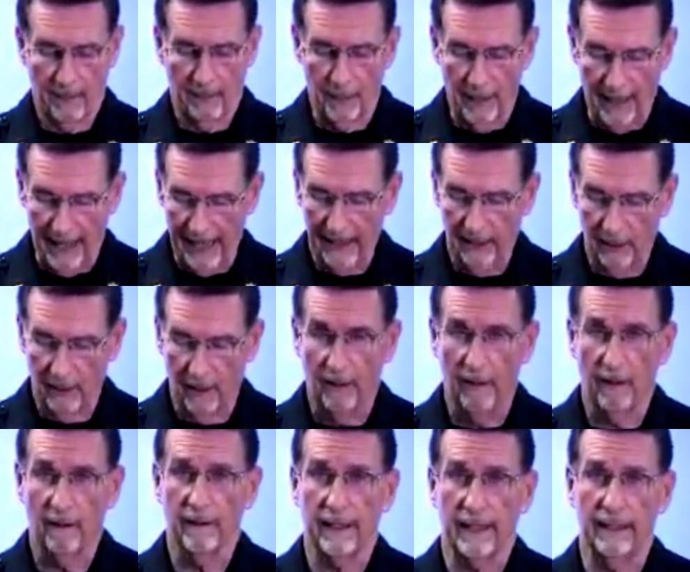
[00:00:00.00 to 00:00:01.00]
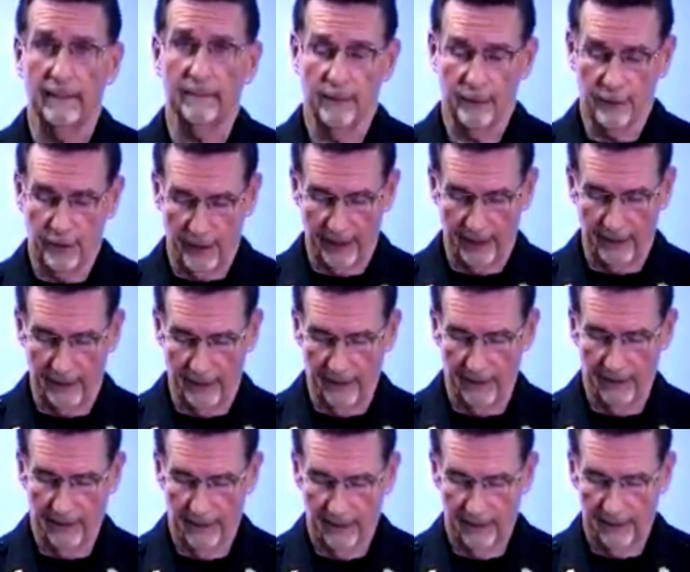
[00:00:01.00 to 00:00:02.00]
By law, in
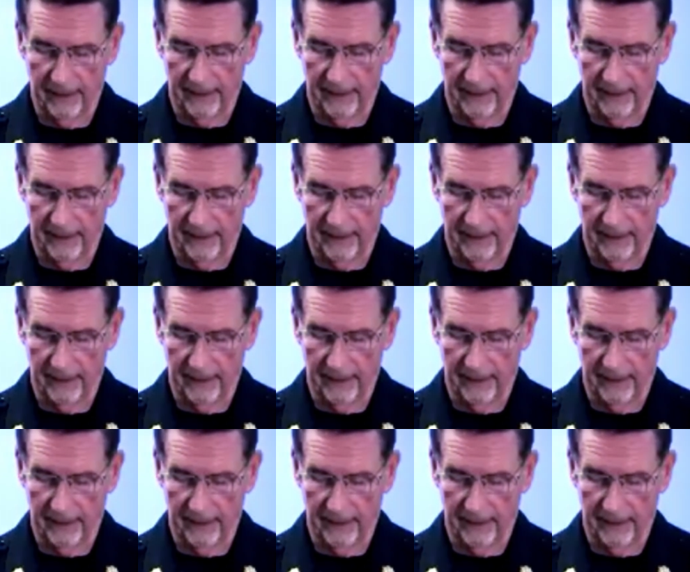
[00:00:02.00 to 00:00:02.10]
Virginia,